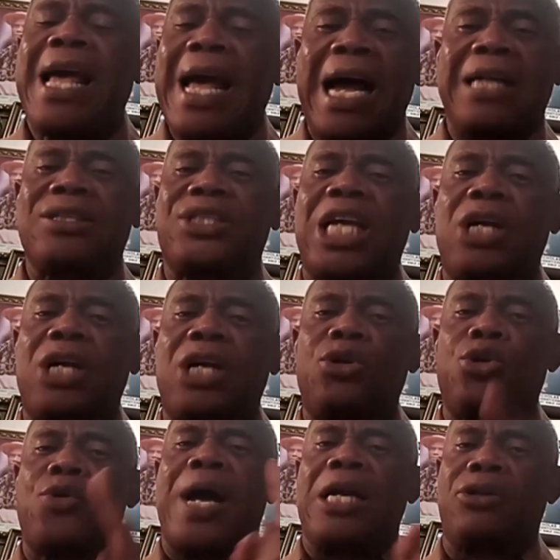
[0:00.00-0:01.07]
and tell you
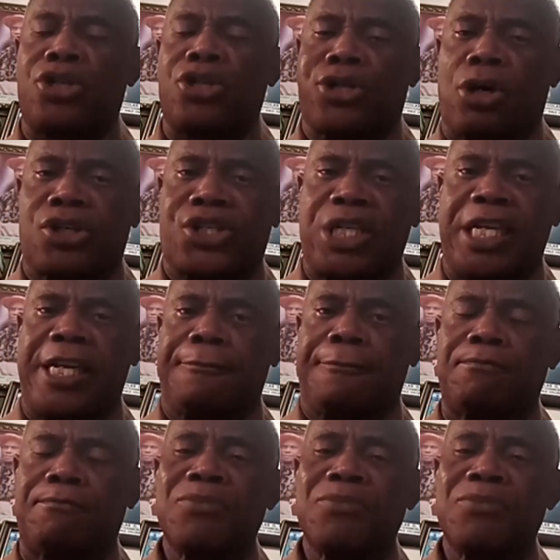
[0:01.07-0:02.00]
you are not succeeding.